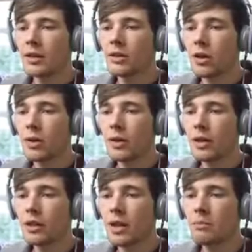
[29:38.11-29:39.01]
So
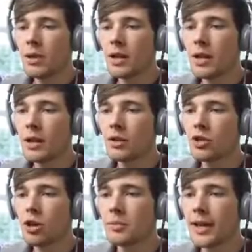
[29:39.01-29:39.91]
this can be
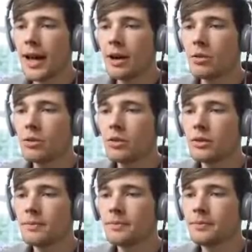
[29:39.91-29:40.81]
chopped out.
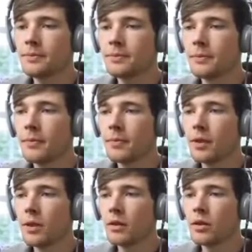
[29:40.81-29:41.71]

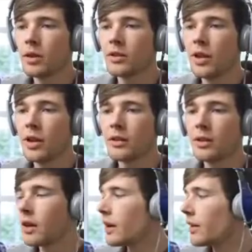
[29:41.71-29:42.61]
Oh god, it's turning
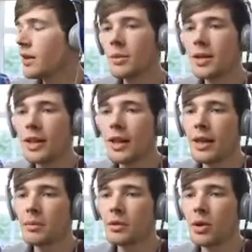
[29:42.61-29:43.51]
tonight. I think we need to end
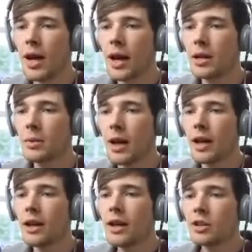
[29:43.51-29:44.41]
the episode
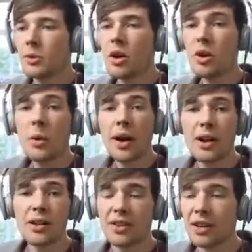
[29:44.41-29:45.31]
anyway. So we got quite a
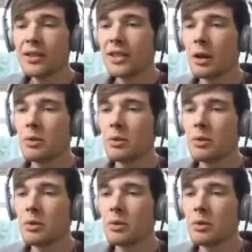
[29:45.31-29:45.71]
lot done today.